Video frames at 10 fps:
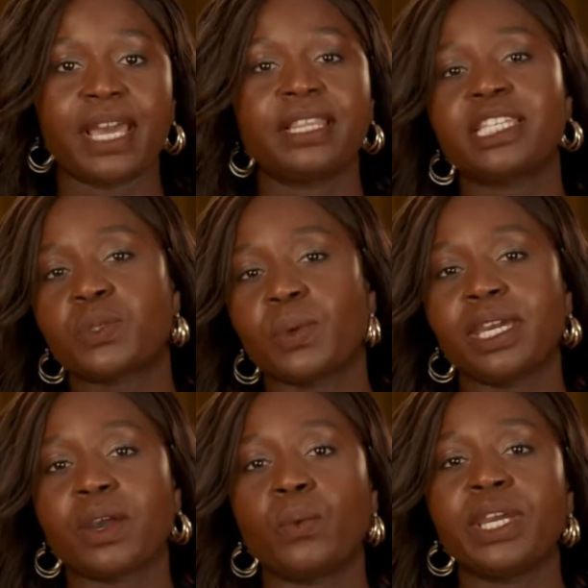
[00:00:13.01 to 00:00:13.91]
This
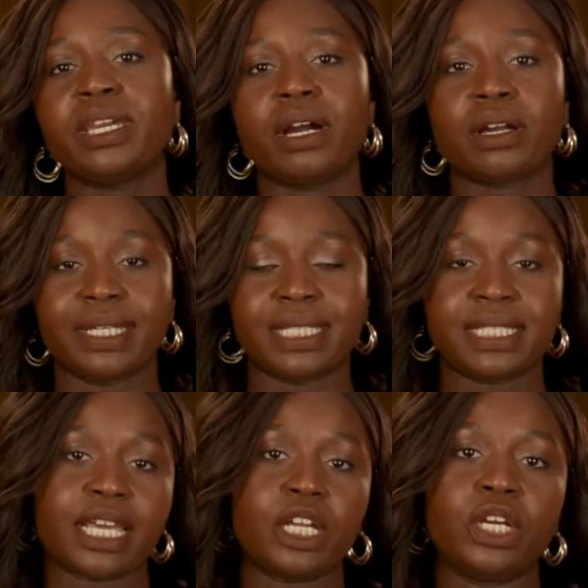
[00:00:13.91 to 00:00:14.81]
week, we are going to
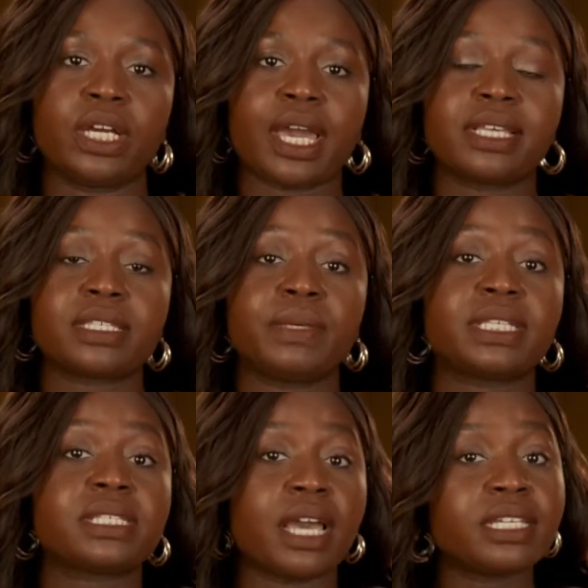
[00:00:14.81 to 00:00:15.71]
take a look at some
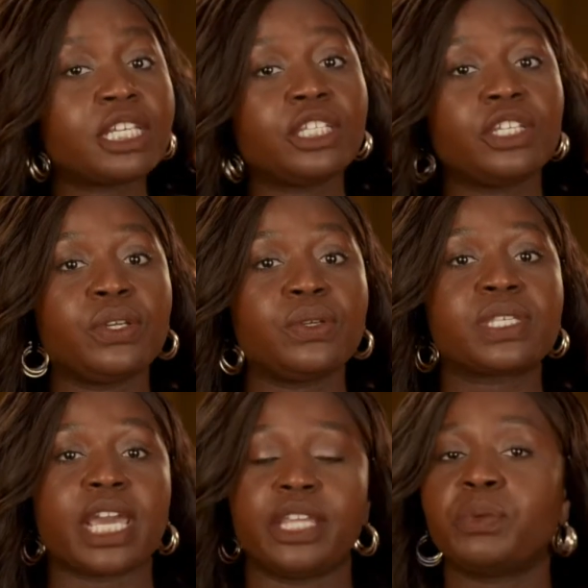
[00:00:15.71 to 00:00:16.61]
exciting news
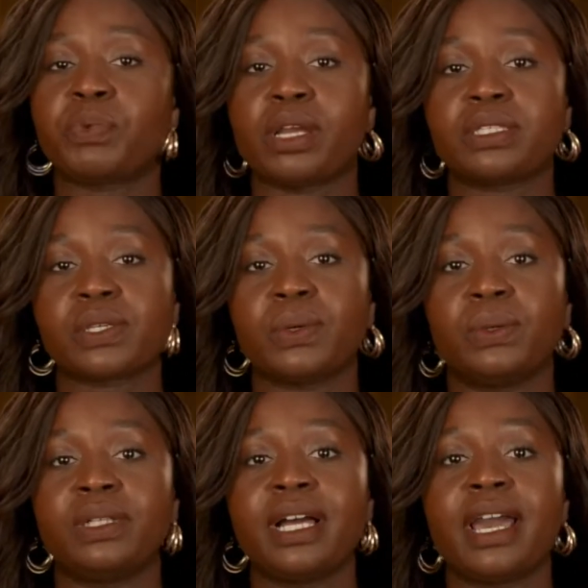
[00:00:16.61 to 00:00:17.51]
in the
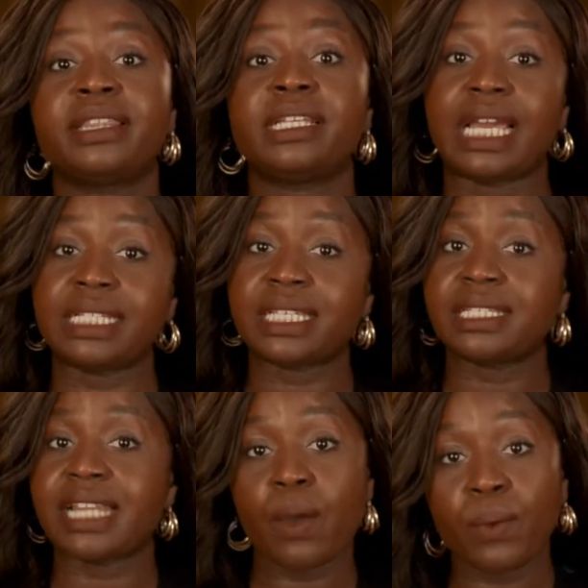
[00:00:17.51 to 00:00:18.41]
protocol, the latest
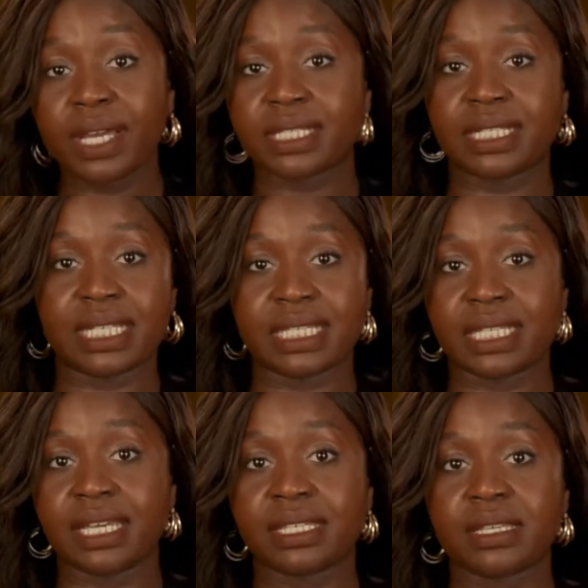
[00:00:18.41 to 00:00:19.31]
network
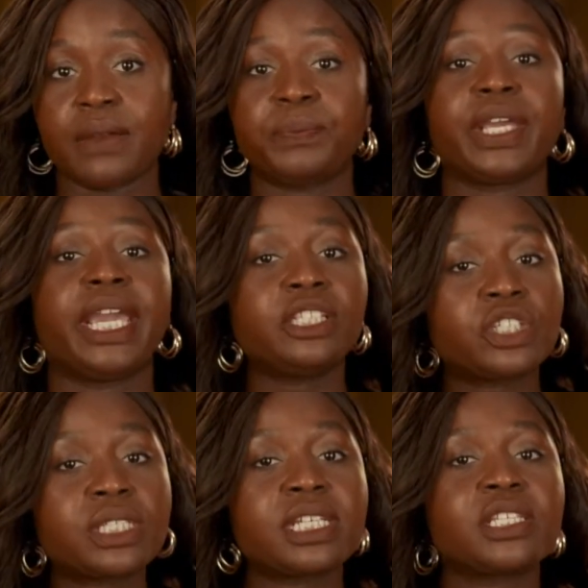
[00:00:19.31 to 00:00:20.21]
statistics,
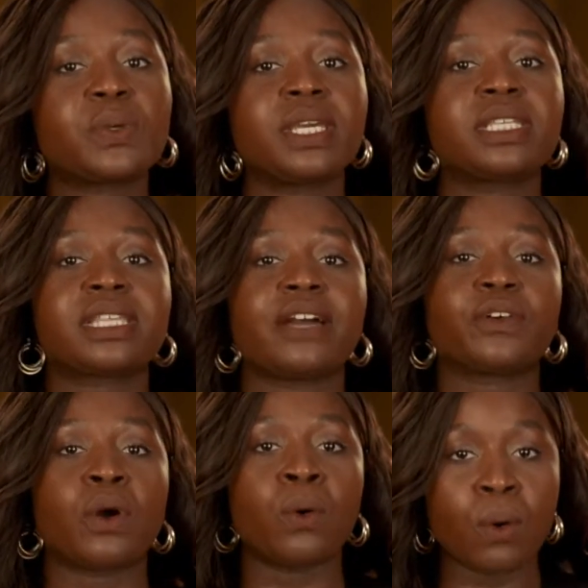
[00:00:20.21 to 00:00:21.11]
interesting tweets that have
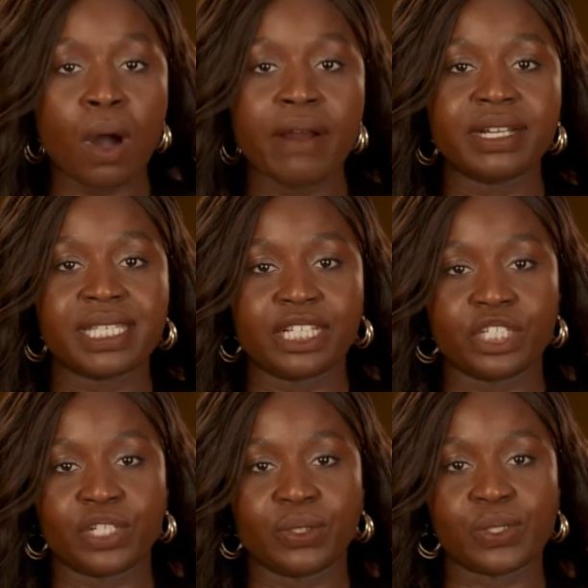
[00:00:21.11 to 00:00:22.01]
caught our
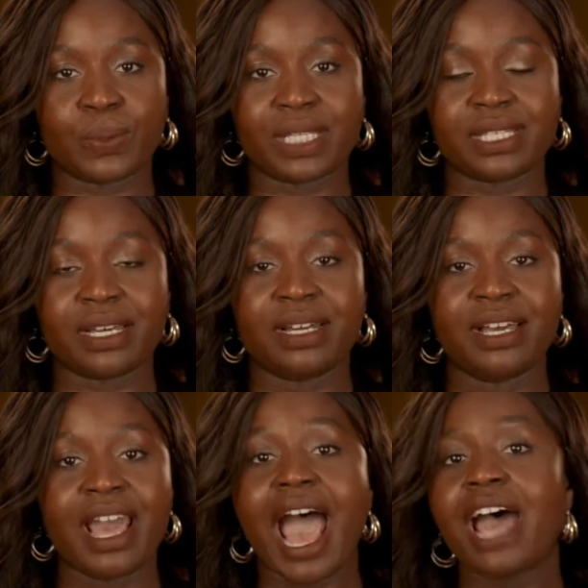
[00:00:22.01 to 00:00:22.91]
attention on Twitter,
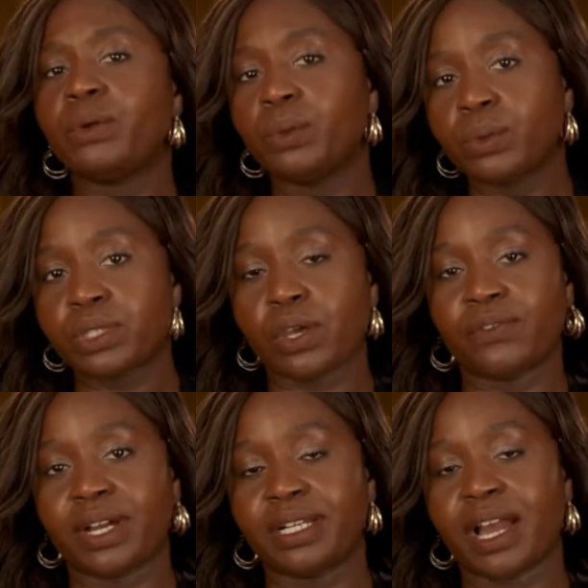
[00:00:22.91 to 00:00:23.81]
and also
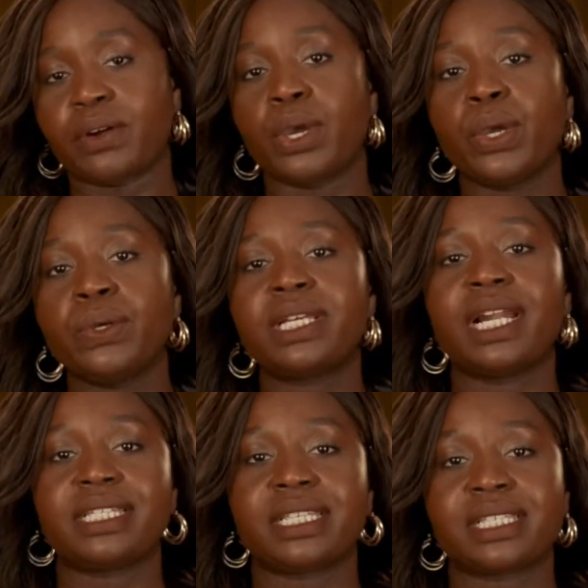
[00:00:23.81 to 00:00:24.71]
find out who the
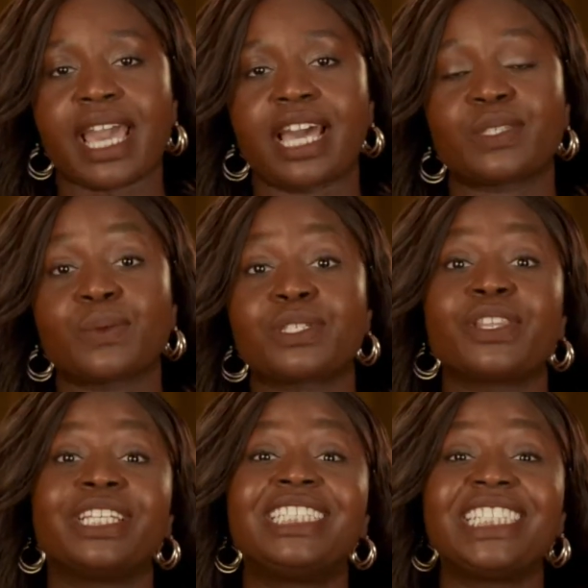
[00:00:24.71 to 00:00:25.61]
latest guest was on
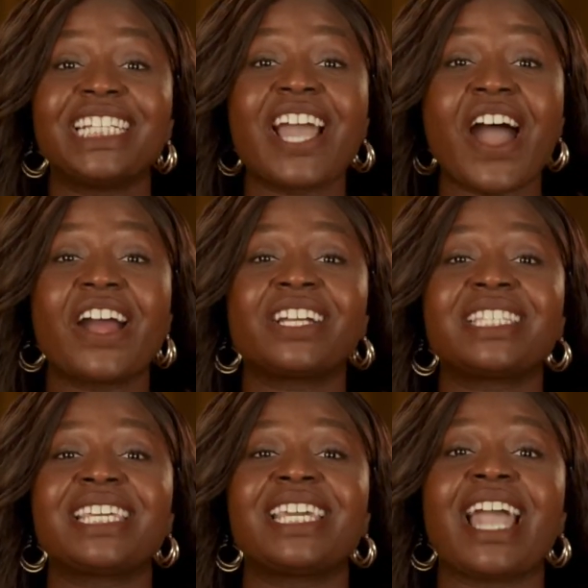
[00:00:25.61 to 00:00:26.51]
the
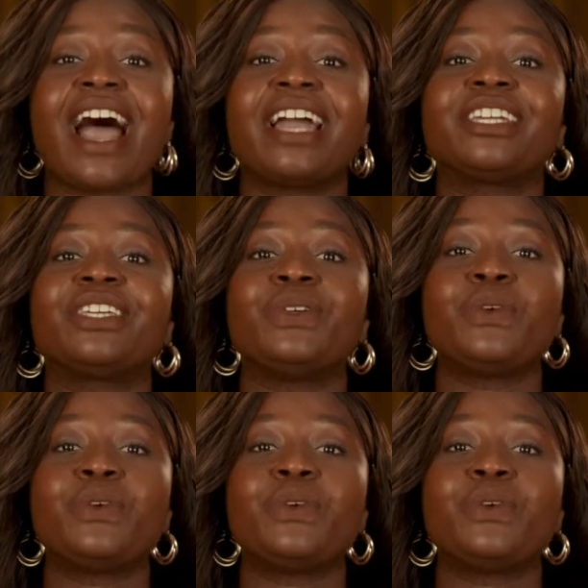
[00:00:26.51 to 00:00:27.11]
GRTiq